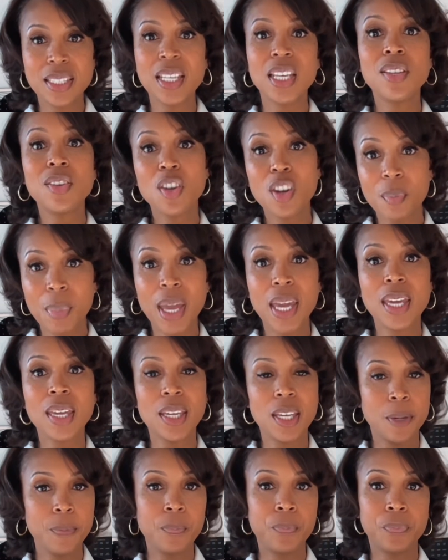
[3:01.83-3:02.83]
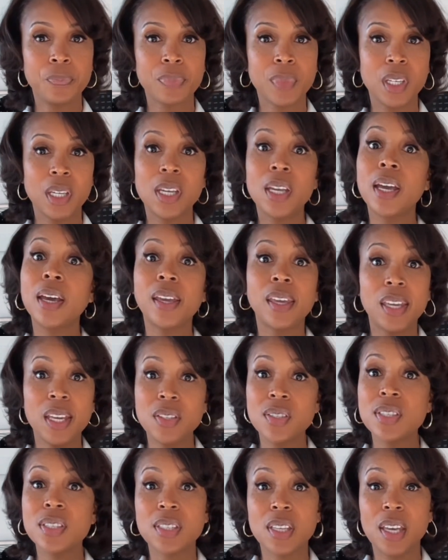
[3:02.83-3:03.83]
in your baking, a
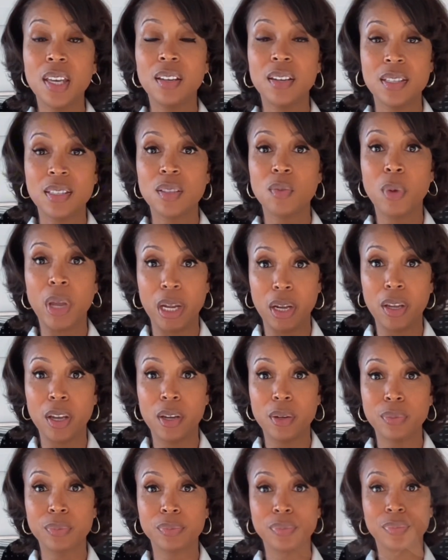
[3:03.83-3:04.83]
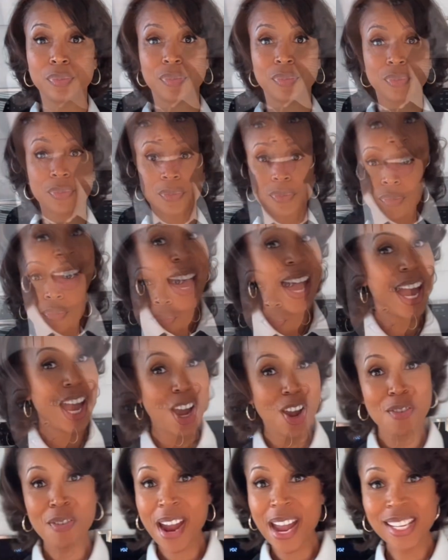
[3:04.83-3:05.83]
kitchen scale is the way to go.
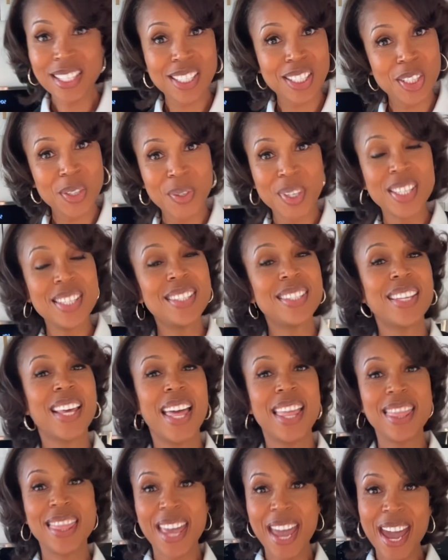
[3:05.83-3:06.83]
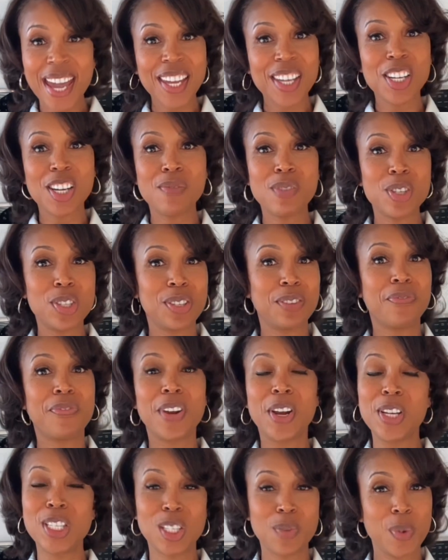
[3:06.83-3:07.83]
All right, students, that covers your
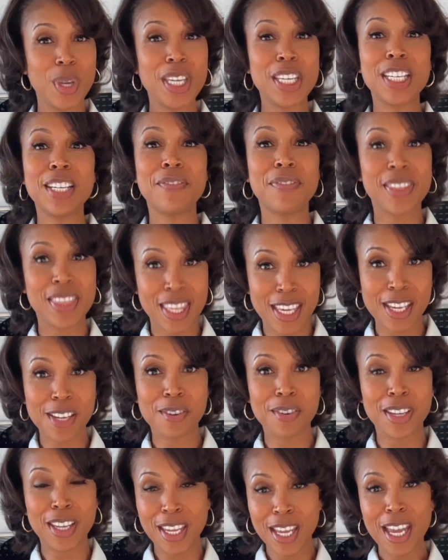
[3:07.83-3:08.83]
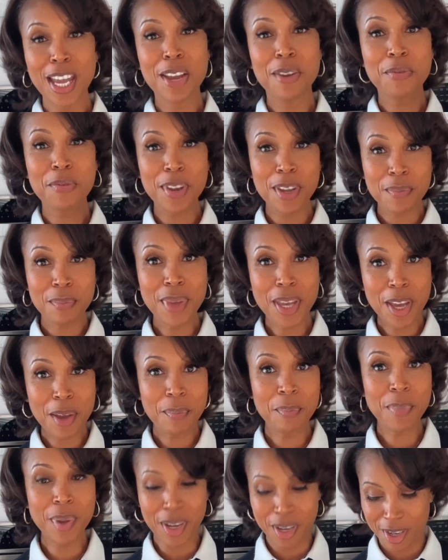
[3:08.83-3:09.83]
first week of theory.
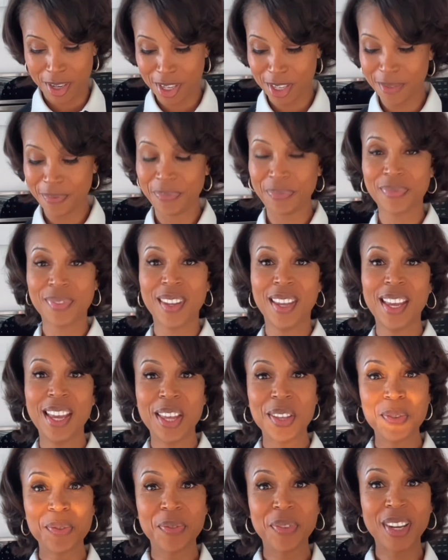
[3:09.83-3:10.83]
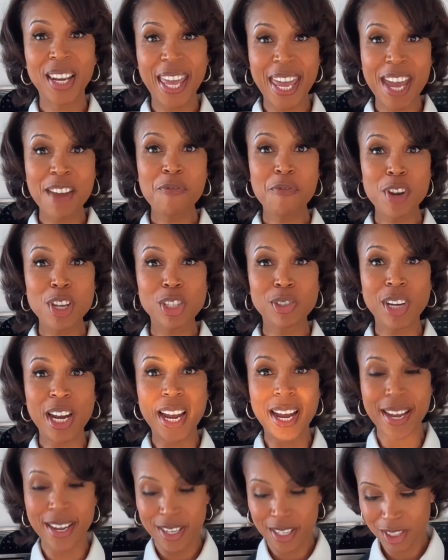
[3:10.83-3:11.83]
Remember, flat for
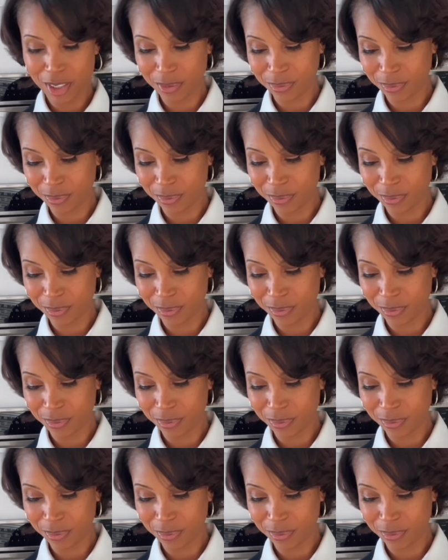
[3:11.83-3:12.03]
dry,